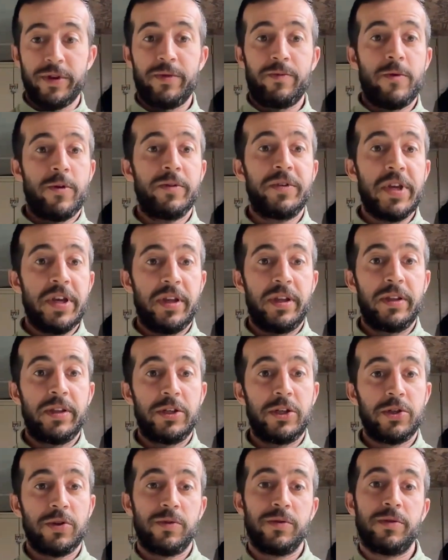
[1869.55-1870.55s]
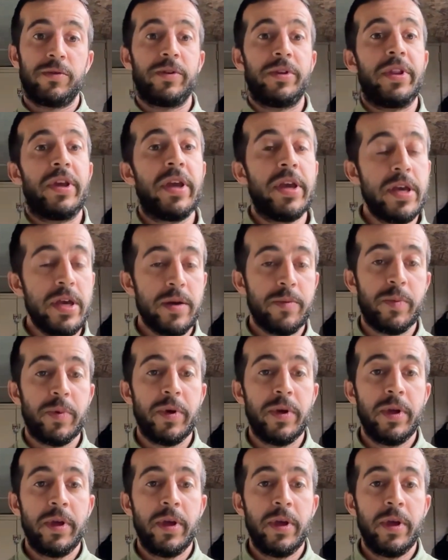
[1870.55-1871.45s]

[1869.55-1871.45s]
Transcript: and rotate the shoulder and the hip